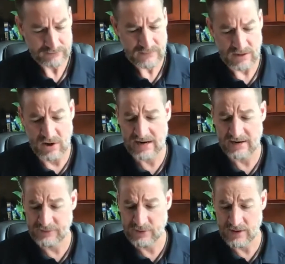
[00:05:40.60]
All right,
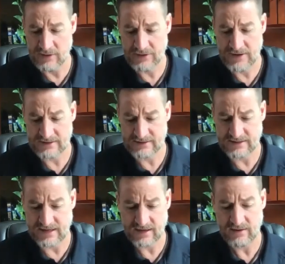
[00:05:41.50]
a few other things
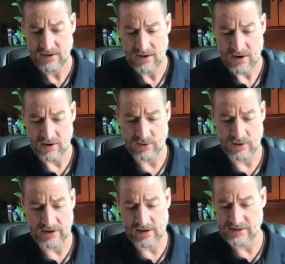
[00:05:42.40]
that are
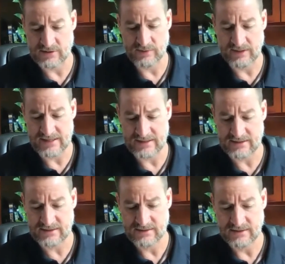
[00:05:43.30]
going on as it
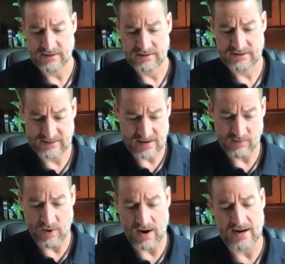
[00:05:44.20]
relates
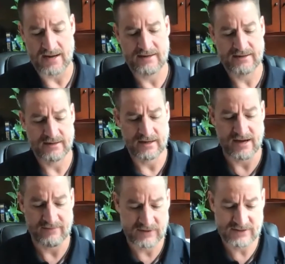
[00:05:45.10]
statewide.
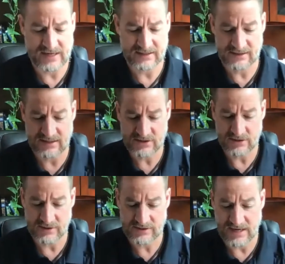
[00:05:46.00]
Governor DeSantis
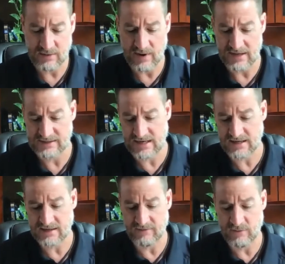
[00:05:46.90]
issued a statewide
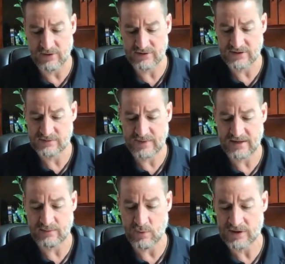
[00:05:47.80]
executive order
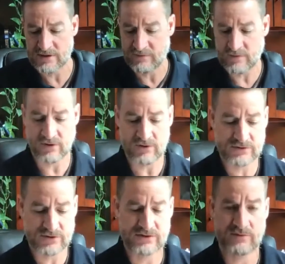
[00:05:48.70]
suspending mortgage
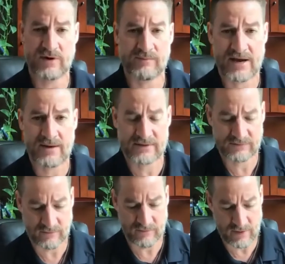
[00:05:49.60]
foreclosures and rent payments
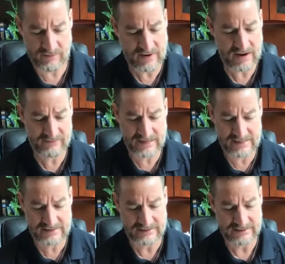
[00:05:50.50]
for 45 days.